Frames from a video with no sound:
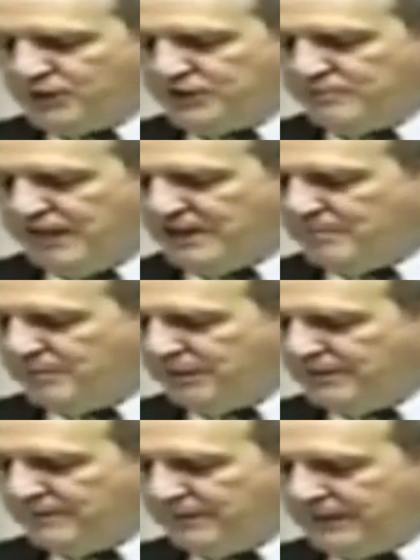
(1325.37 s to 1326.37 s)
prison, many
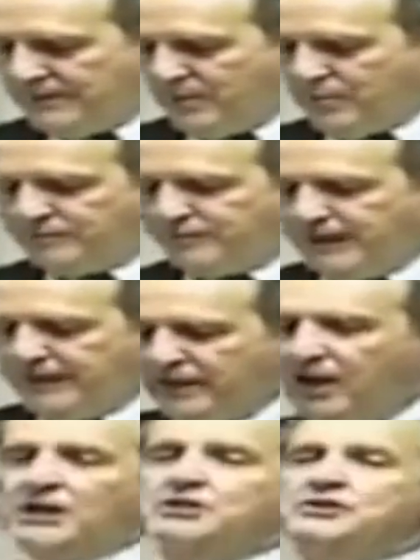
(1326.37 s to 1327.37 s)
believing that they would find
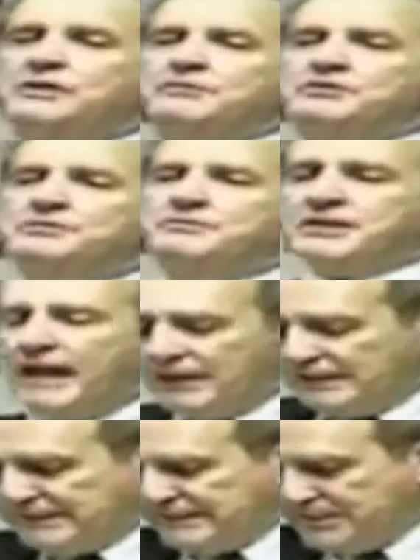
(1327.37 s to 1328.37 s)
large numbers of
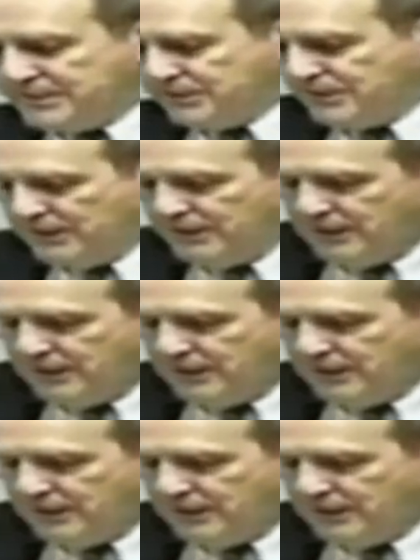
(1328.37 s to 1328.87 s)
skeletons,